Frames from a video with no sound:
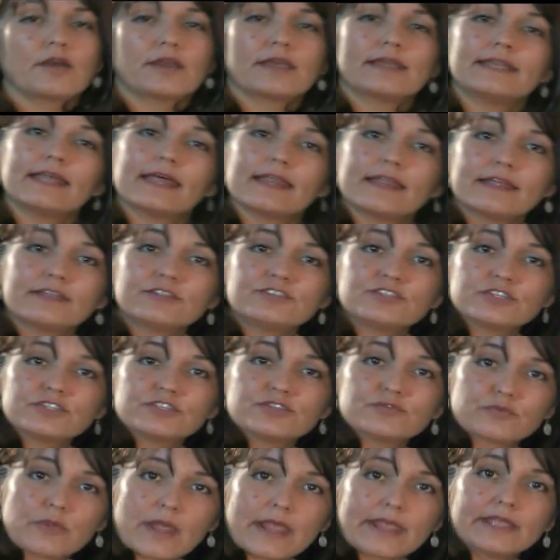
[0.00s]
Okay, now that's
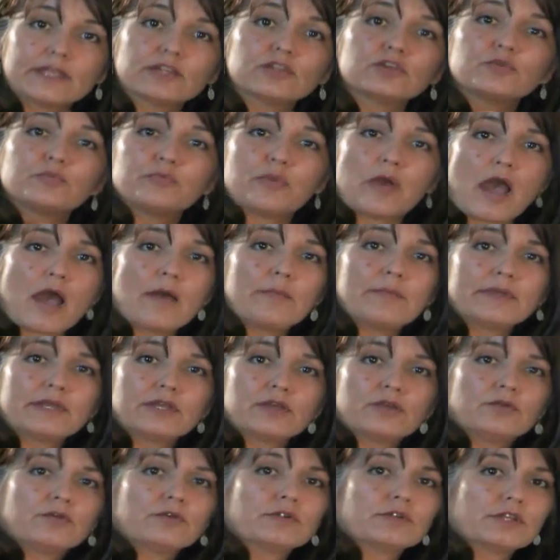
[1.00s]
just regular
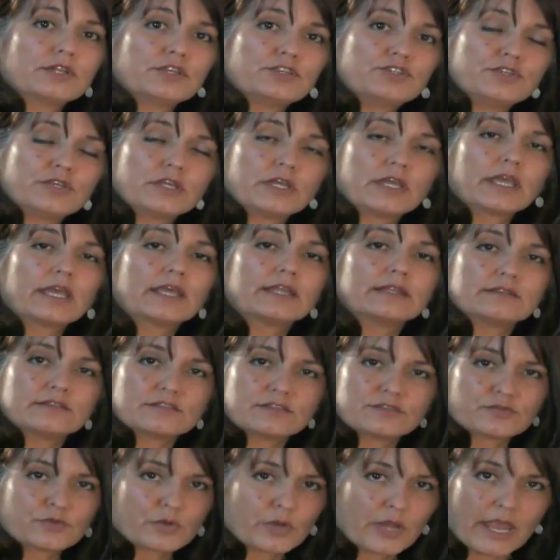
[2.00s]
popping corn that you can get.
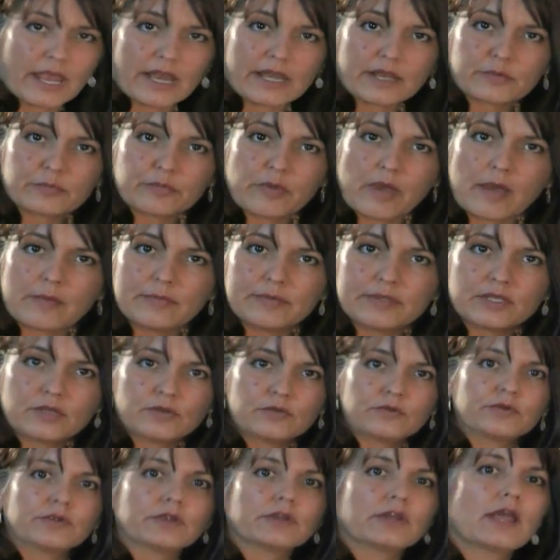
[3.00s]
This is organic popping
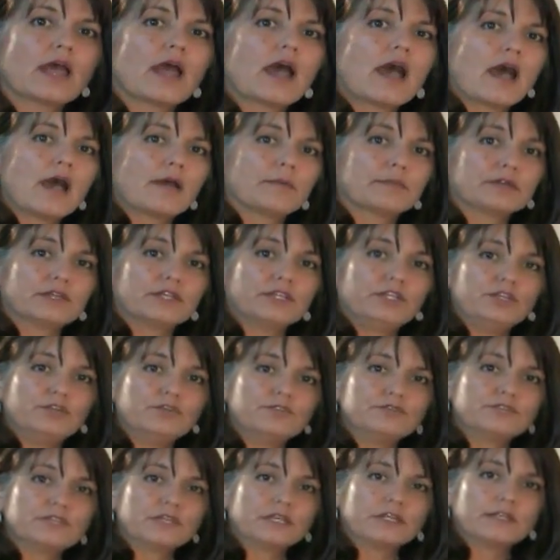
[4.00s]
corn. I'm going to
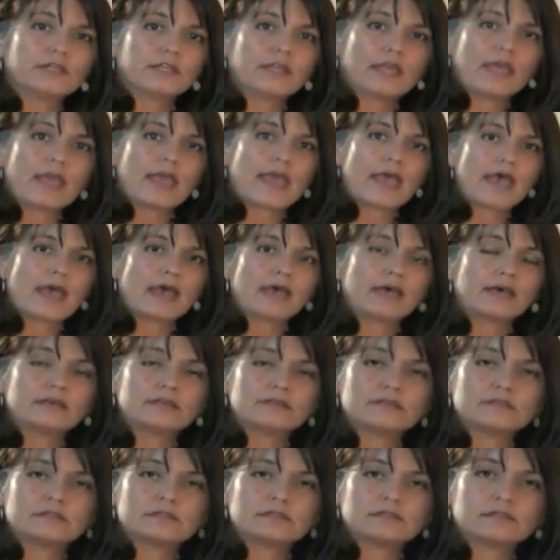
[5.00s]
use it
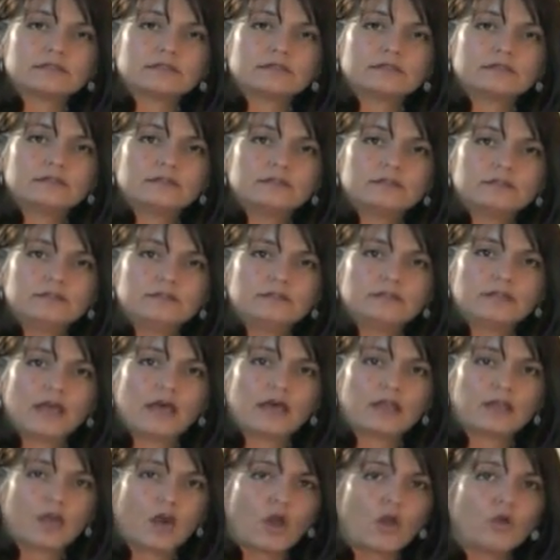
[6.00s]
as
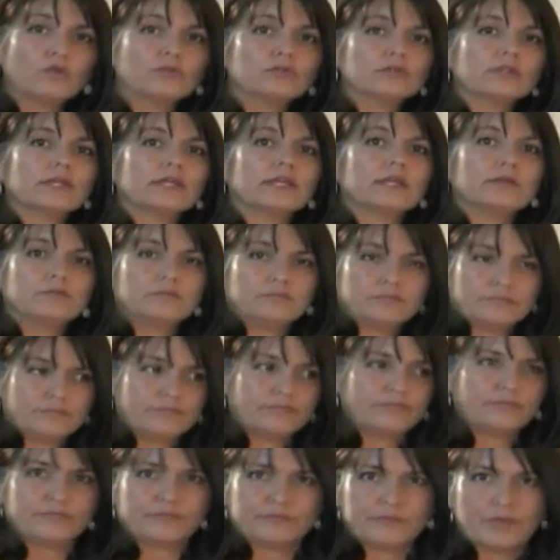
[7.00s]
not only
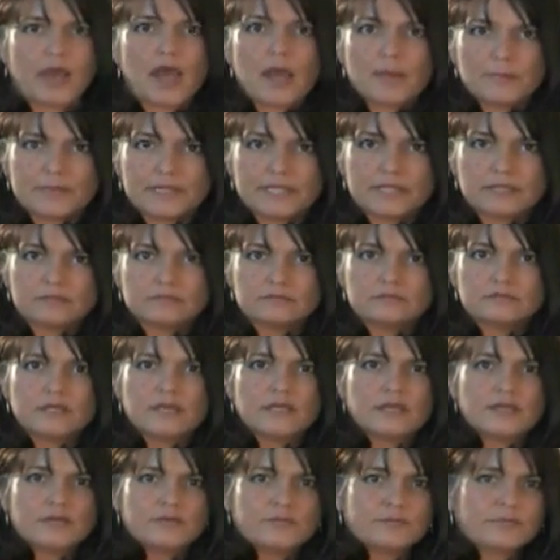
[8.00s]
popping,
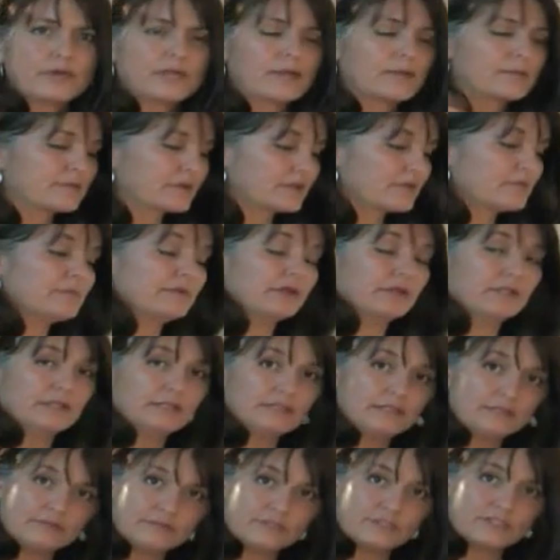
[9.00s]
but I'm going to mill
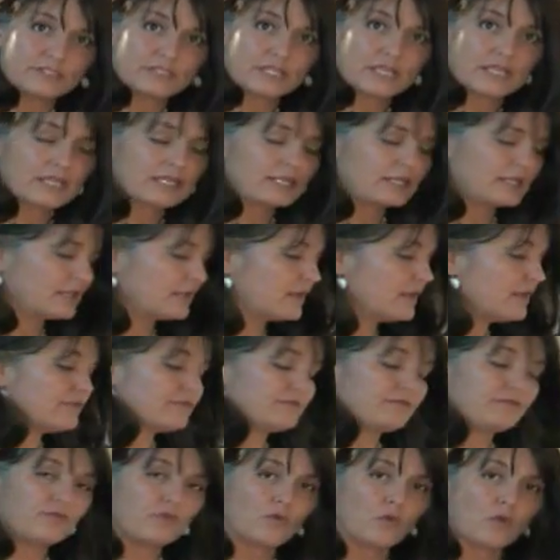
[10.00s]
it, just like I did,
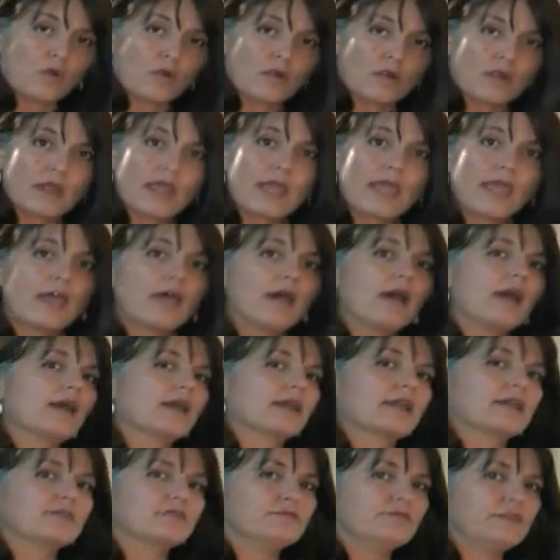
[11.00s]
for
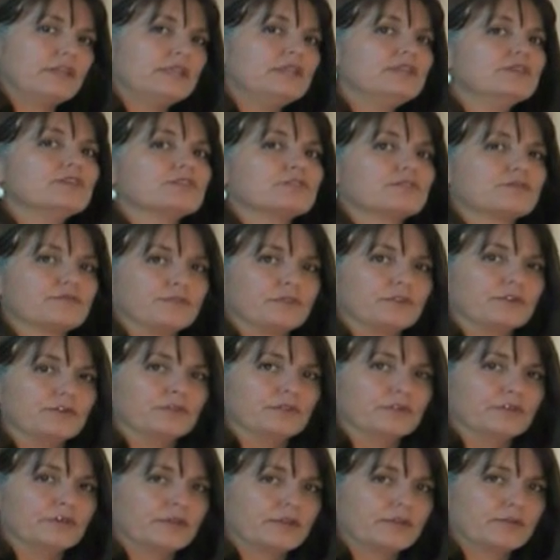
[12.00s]
a convenience
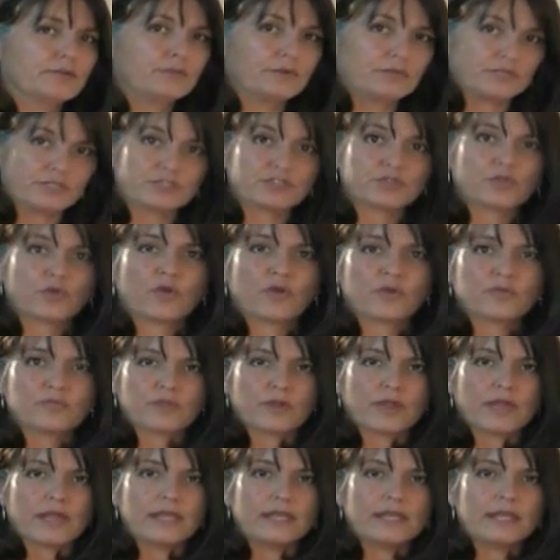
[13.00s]
food, which is
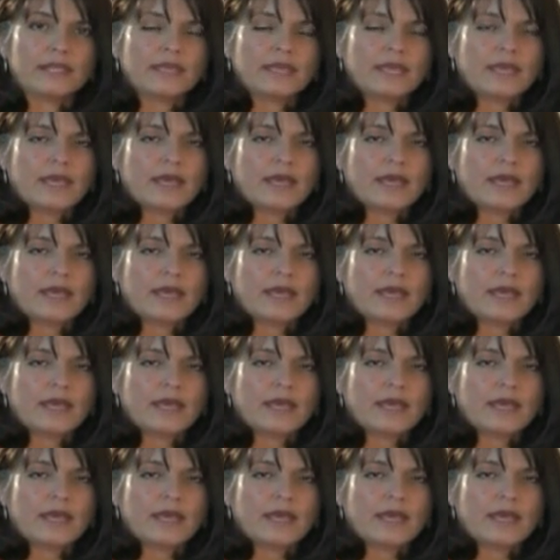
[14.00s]
cornbread.